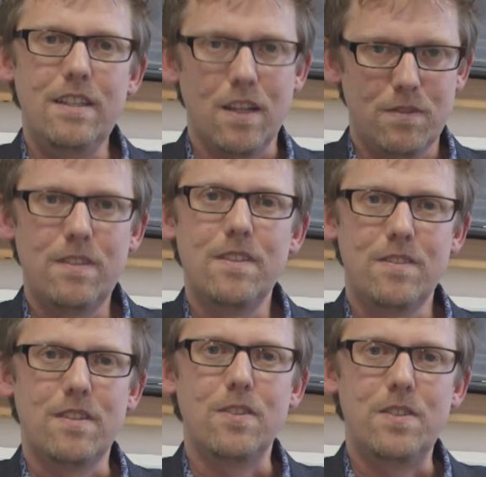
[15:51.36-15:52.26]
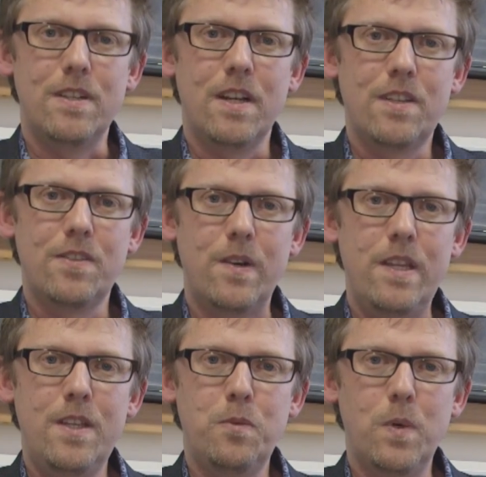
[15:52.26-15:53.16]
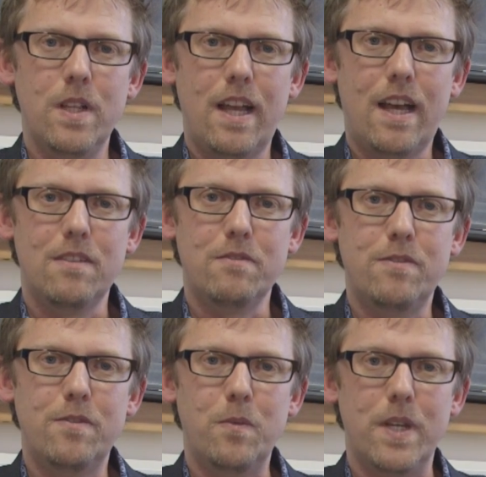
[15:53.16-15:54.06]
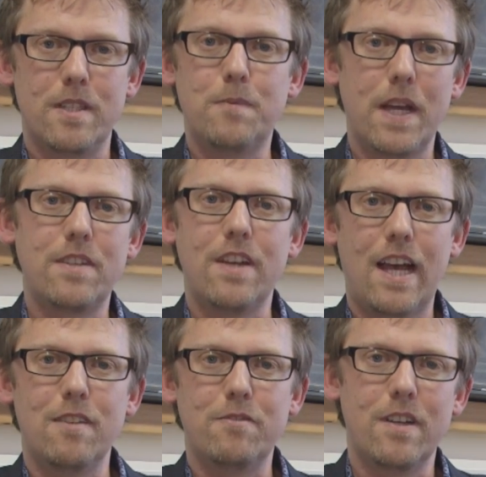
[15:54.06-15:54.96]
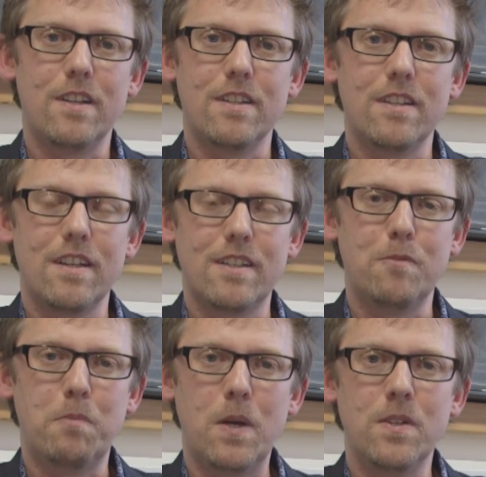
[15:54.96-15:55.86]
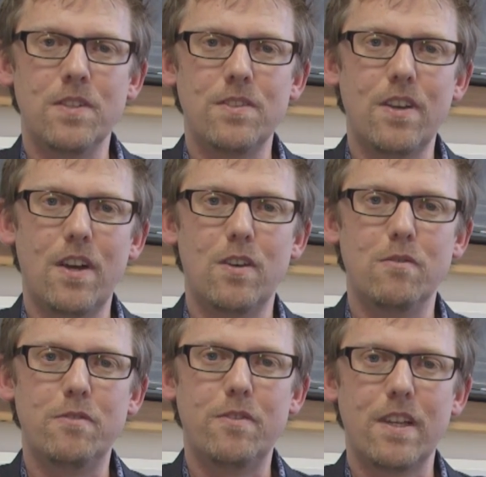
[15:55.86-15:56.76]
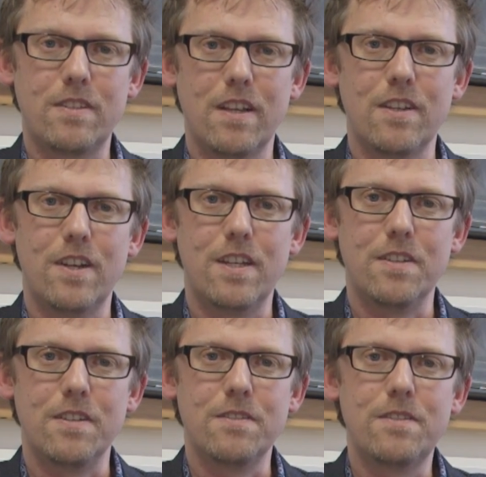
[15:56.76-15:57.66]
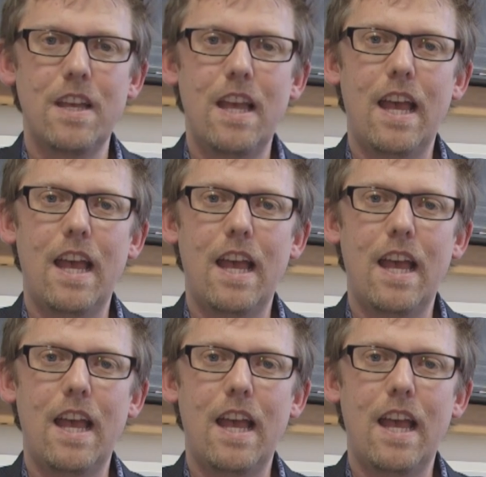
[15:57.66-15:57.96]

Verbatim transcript: Yes. So Dirac 3 we expect to have a component of accelerators.